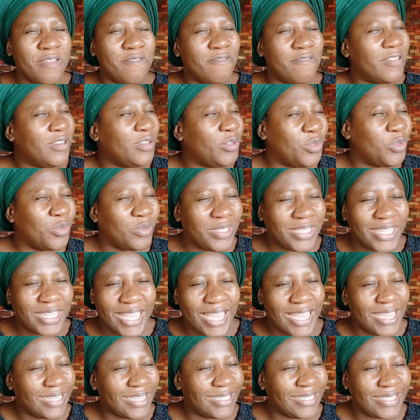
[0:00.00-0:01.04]
even do
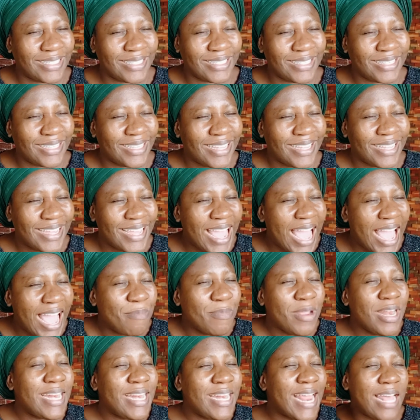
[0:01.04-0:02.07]
things. I
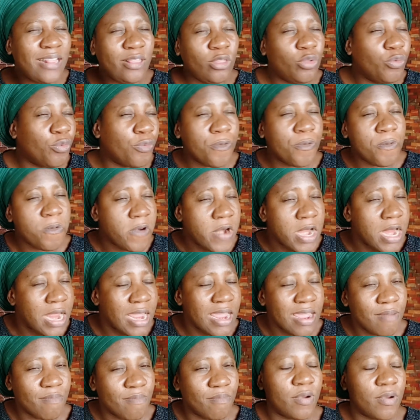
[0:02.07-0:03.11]
mean, that
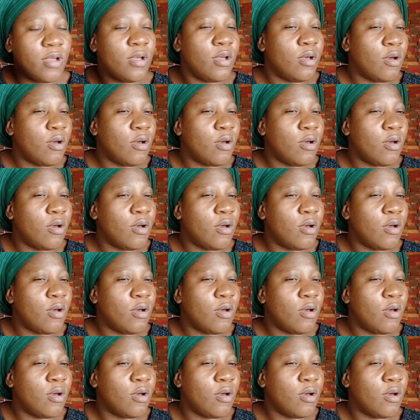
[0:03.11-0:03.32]
realm